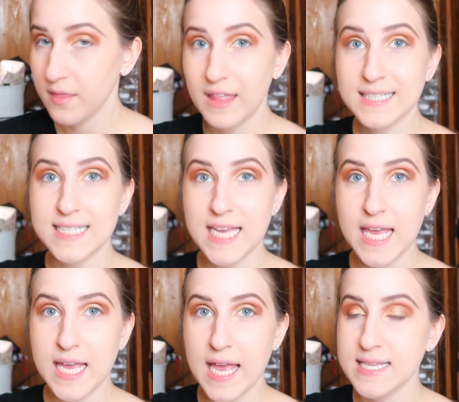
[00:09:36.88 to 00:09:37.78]
Then
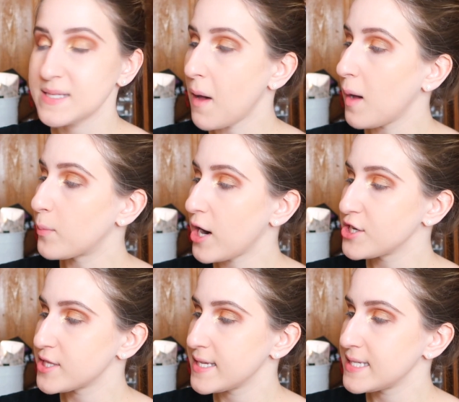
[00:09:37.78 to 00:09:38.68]
taking a small
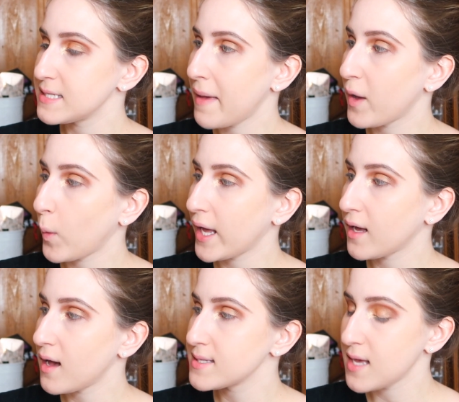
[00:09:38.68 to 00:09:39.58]
brush, this is my
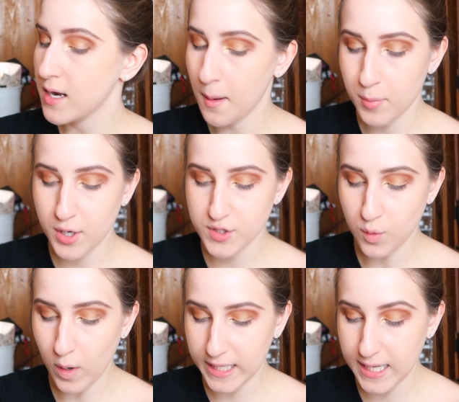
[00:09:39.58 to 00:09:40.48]
Wayne Goss number
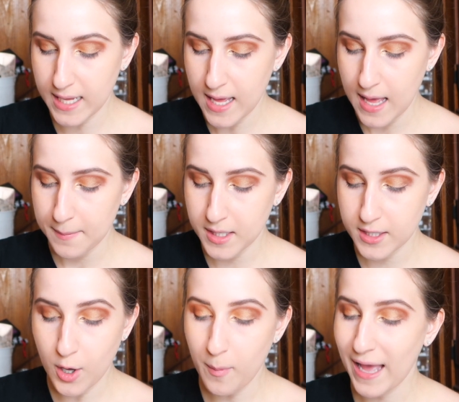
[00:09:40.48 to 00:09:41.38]
20. I'm
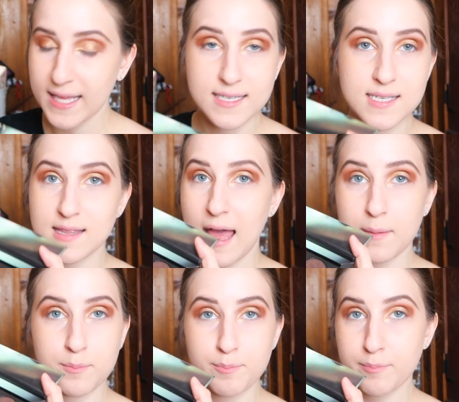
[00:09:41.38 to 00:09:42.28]
gonna go back into
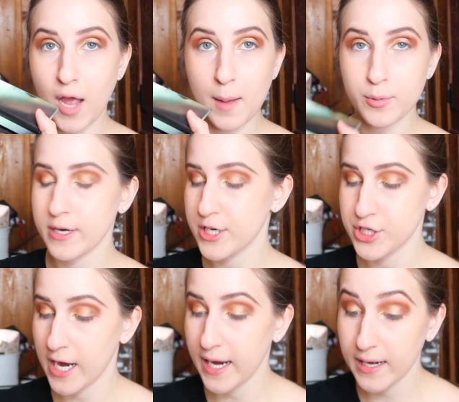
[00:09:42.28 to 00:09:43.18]
that coppery
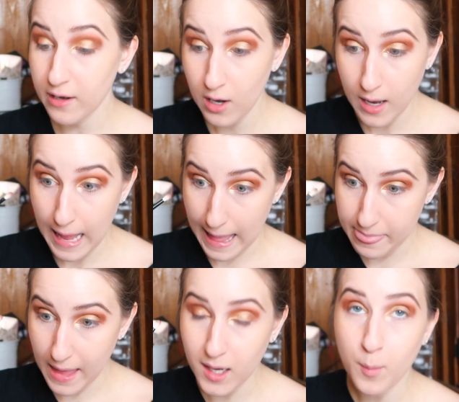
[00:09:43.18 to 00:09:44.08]
shade
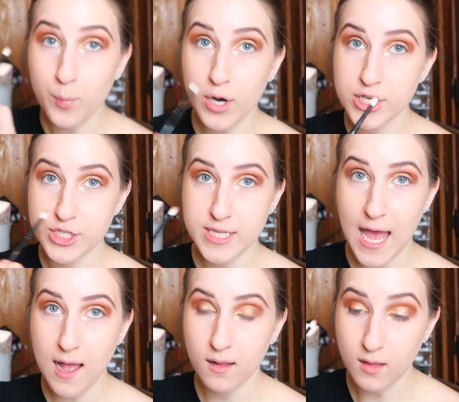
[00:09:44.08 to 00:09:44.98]
and then brush
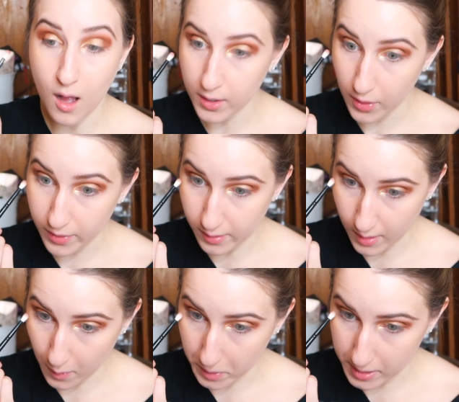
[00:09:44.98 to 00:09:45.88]
that along the
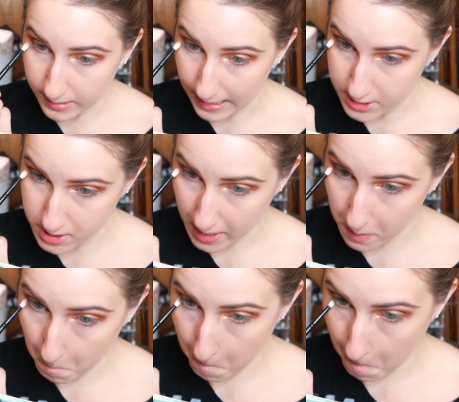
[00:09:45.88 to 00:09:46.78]
lower lash line.